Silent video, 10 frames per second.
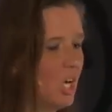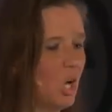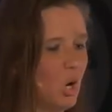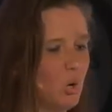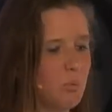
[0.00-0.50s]

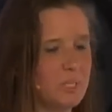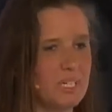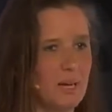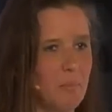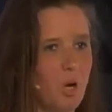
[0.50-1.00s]
opened
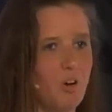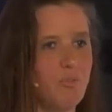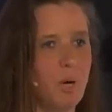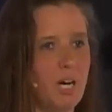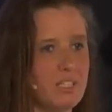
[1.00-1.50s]
up of
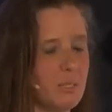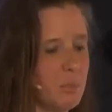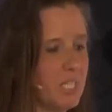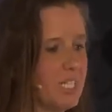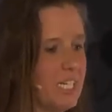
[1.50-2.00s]

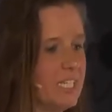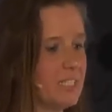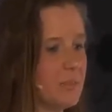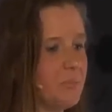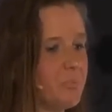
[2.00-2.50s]

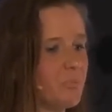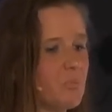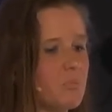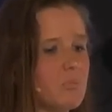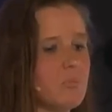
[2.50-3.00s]
possibilities.
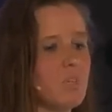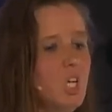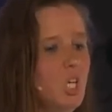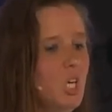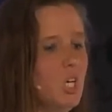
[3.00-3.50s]

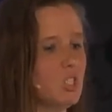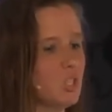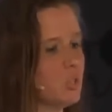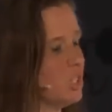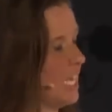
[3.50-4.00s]
So
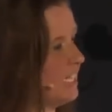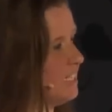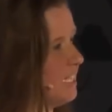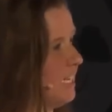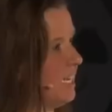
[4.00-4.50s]

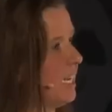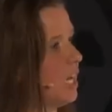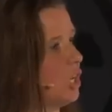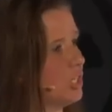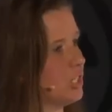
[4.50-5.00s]
Jay-Z
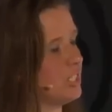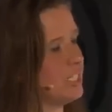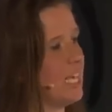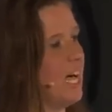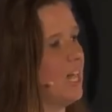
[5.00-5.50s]

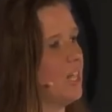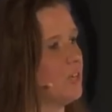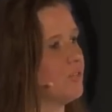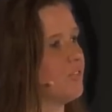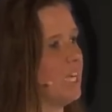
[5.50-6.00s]

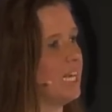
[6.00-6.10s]
herself, in